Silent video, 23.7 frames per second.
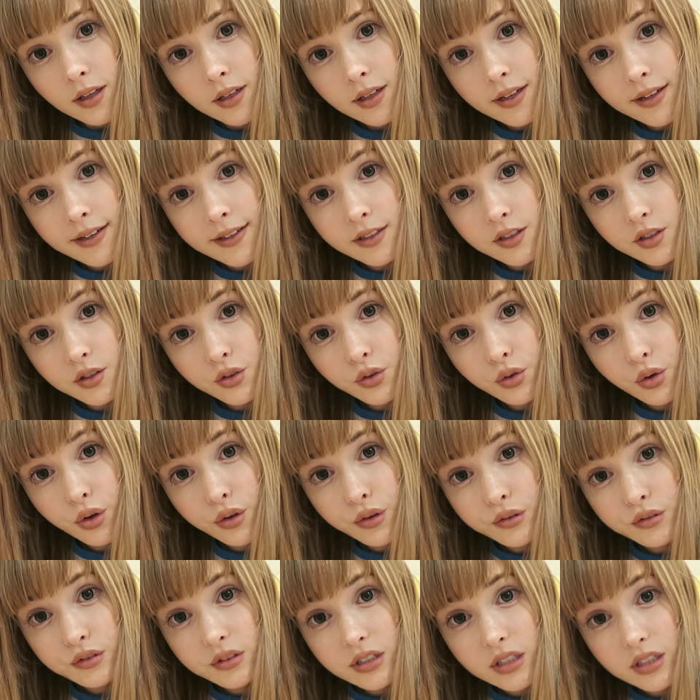And I need to do
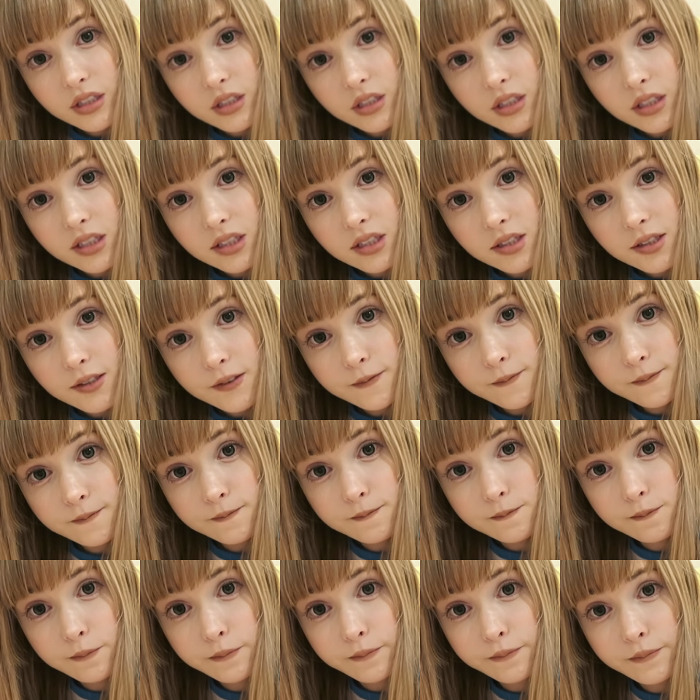all those dishes.
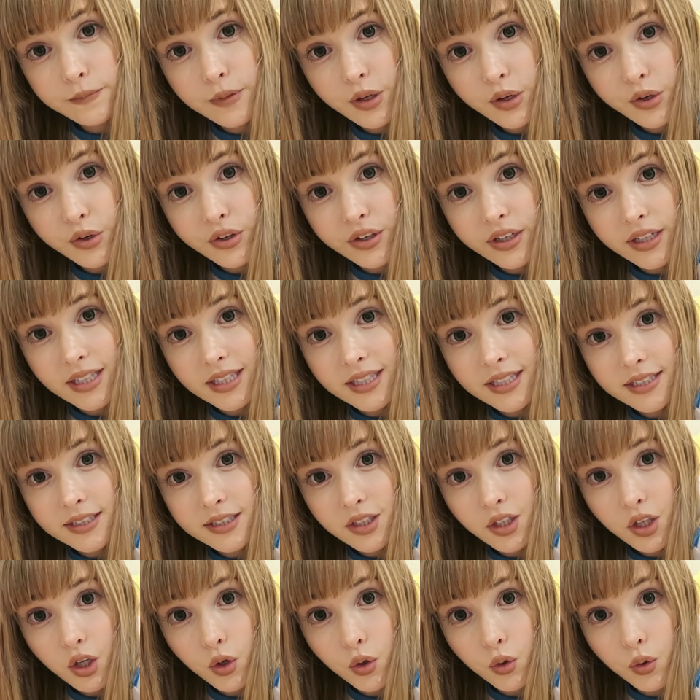All right,
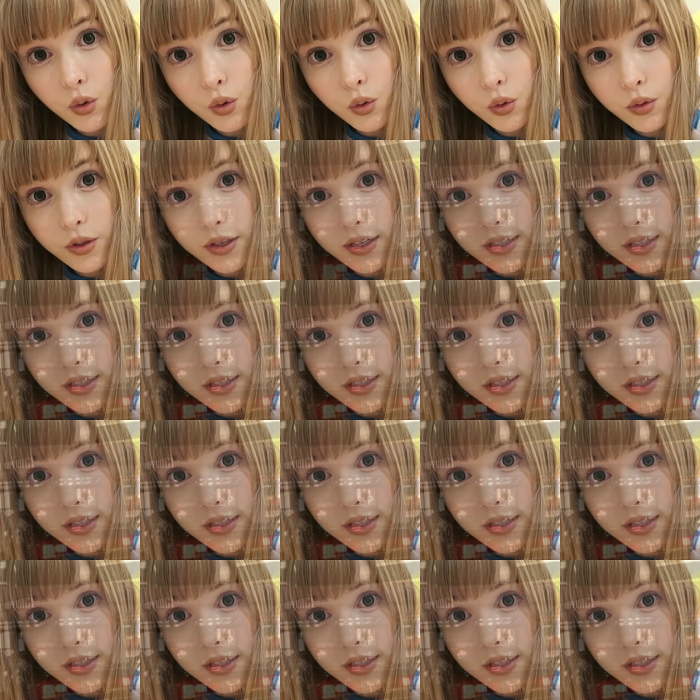let's go.